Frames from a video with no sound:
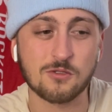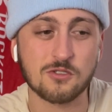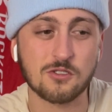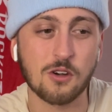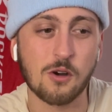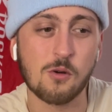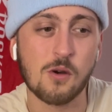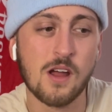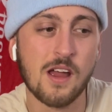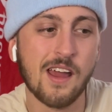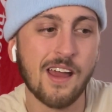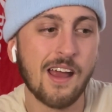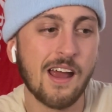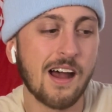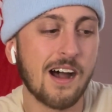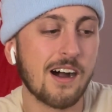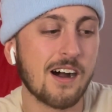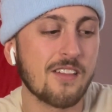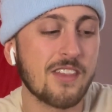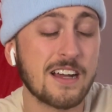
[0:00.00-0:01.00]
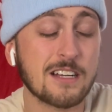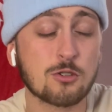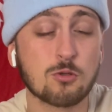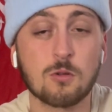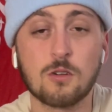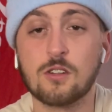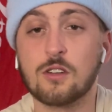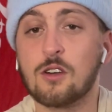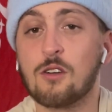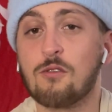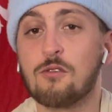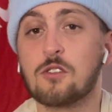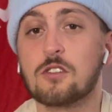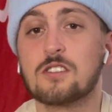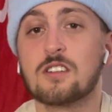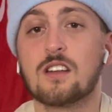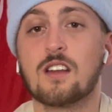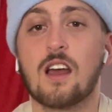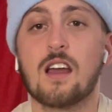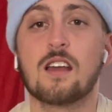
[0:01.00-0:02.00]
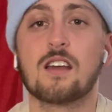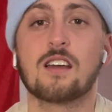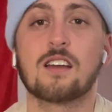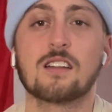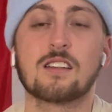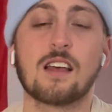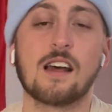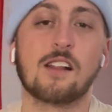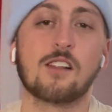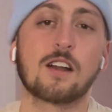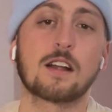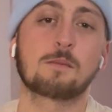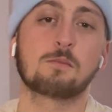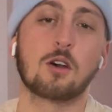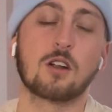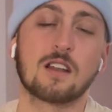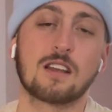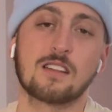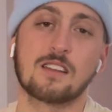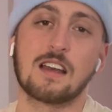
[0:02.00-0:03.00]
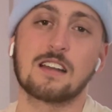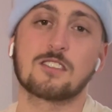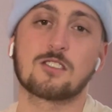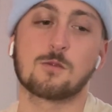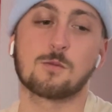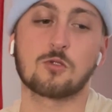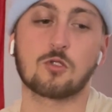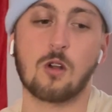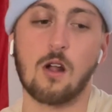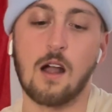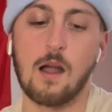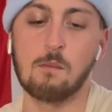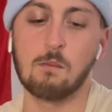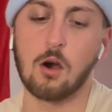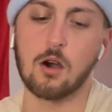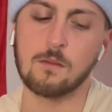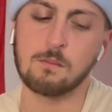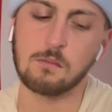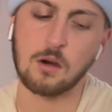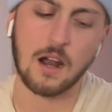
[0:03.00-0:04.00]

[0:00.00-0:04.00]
So uh, that's really it for today. Hit that like button. Hit that subscribe button.